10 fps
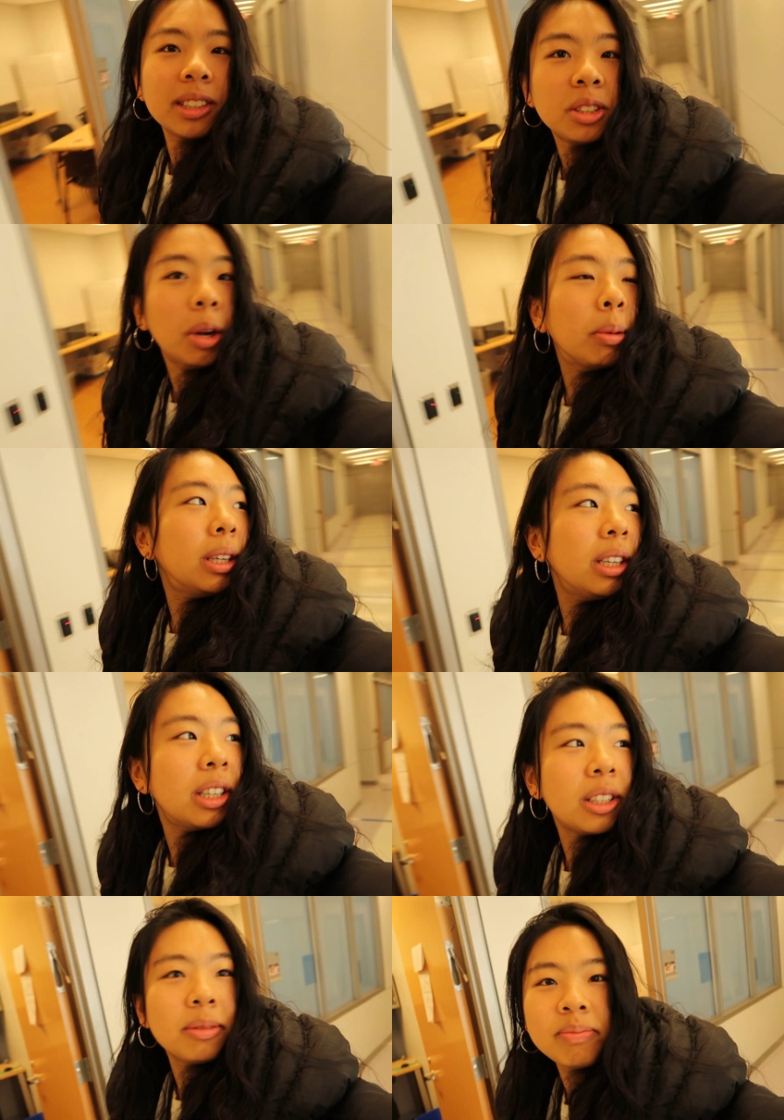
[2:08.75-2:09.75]
there's no one in
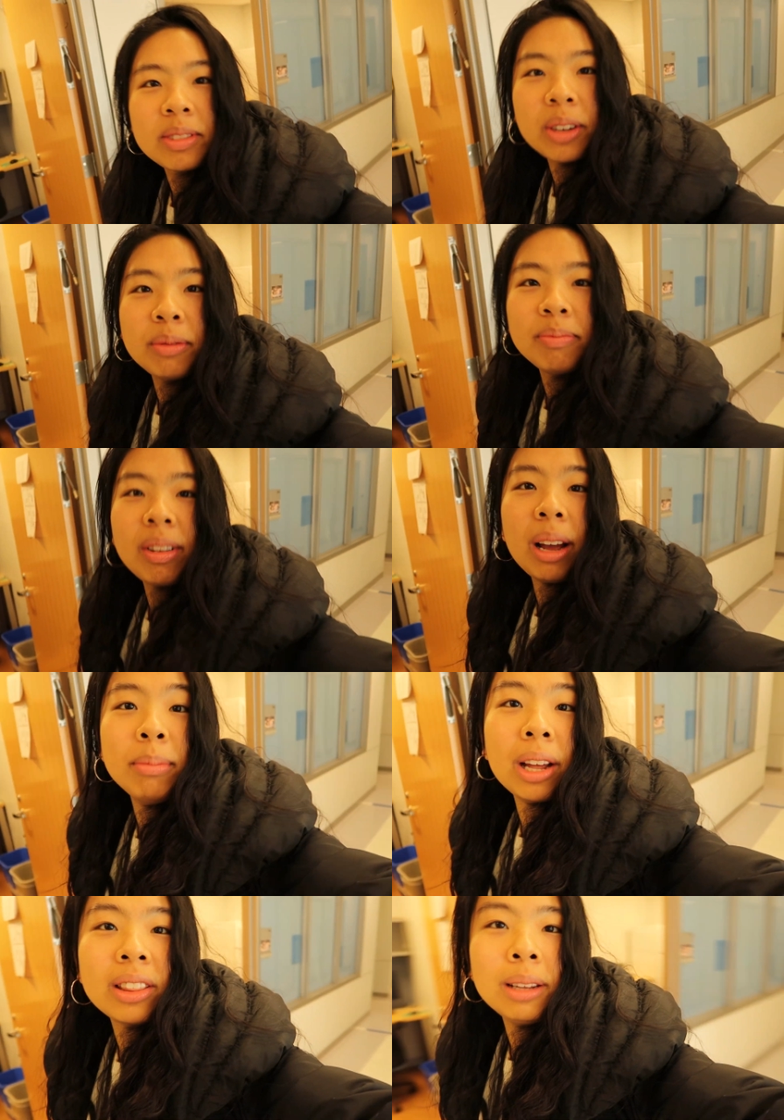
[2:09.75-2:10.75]
here, so
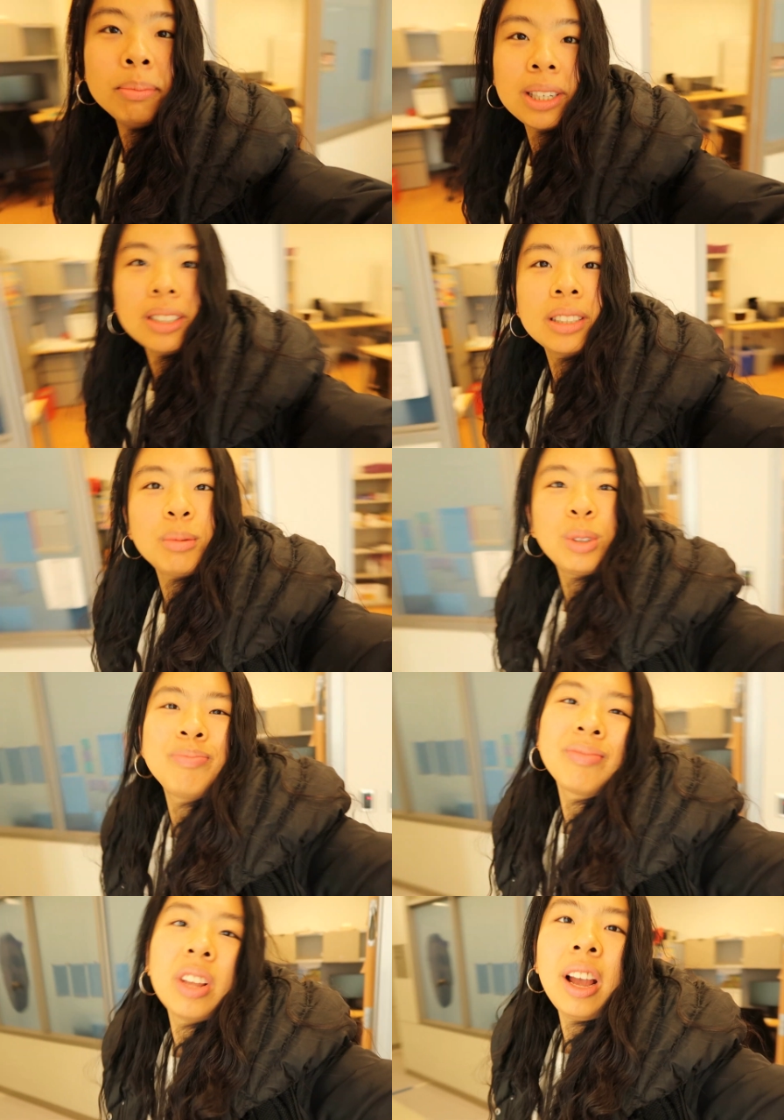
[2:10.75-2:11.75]
I'm not that embarrassed. Well,